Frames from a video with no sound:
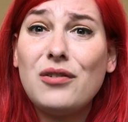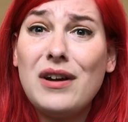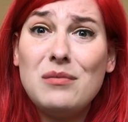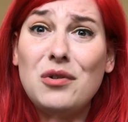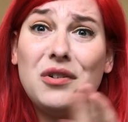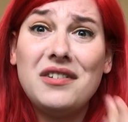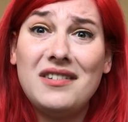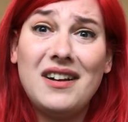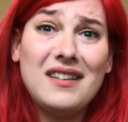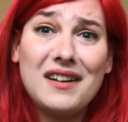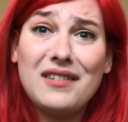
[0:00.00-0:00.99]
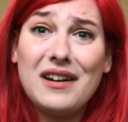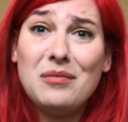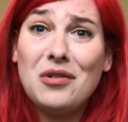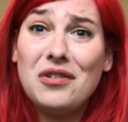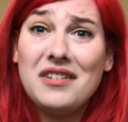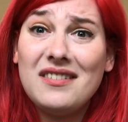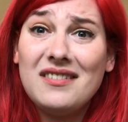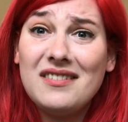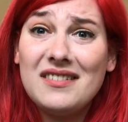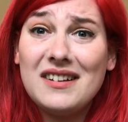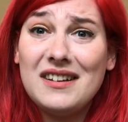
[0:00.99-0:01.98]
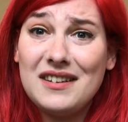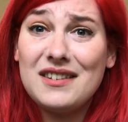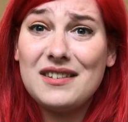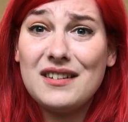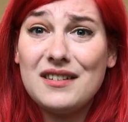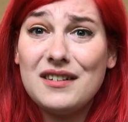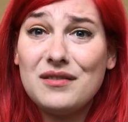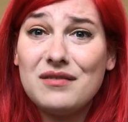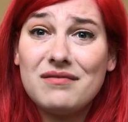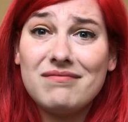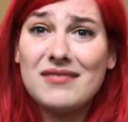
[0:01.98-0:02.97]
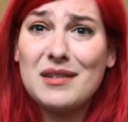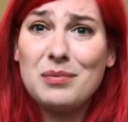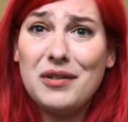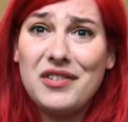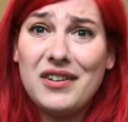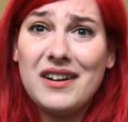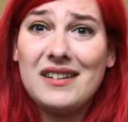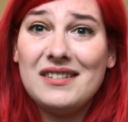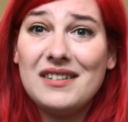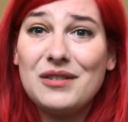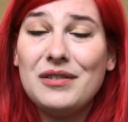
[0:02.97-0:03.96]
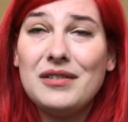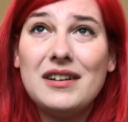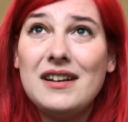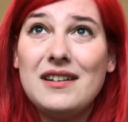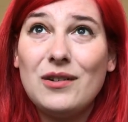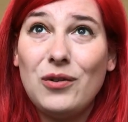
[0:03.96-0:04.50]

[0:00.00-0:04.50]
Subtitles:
Graham Norton. I like Graham Norton. He's, I suppose, our English equivalent. He's